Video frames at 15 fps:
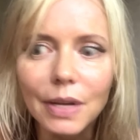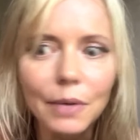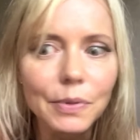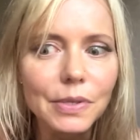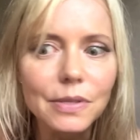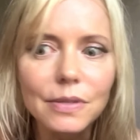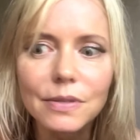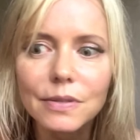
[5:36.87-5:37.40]
I
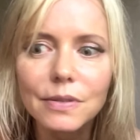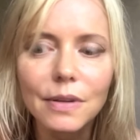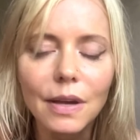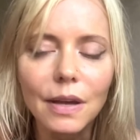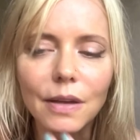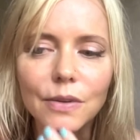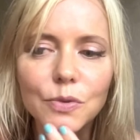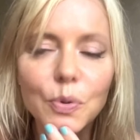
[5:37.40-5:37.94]
was
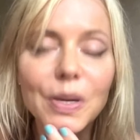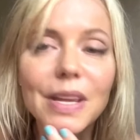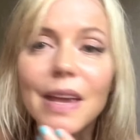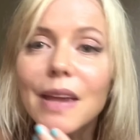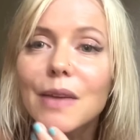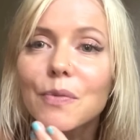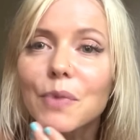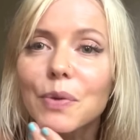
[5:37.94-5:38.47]

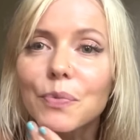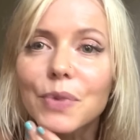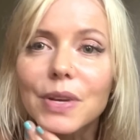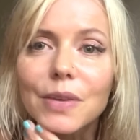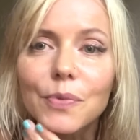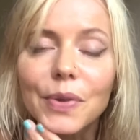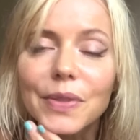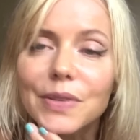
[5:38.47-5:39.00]
28
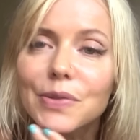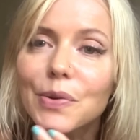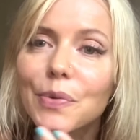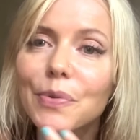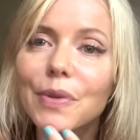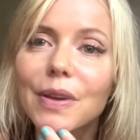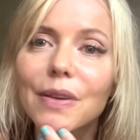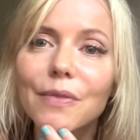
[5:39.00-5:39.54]
when this whole
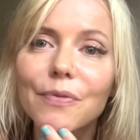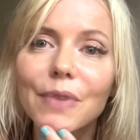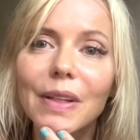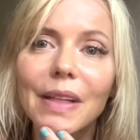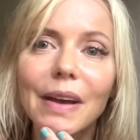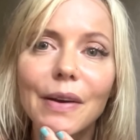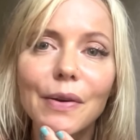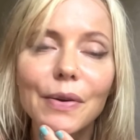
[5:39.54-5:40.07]
thing
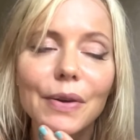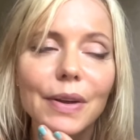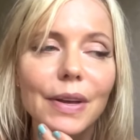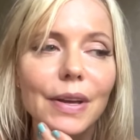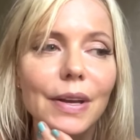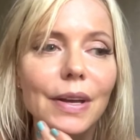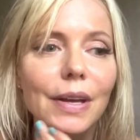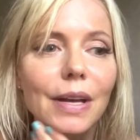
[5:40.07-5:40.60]
fell out
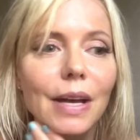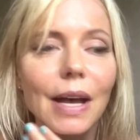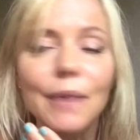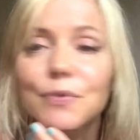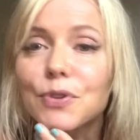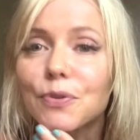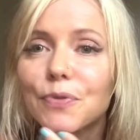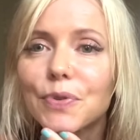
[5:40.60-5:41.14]

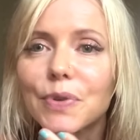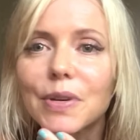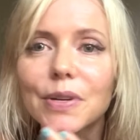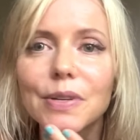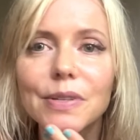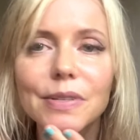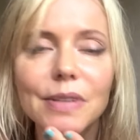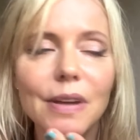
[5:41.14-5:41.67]
after a few
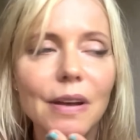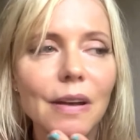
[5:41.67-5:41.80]
years.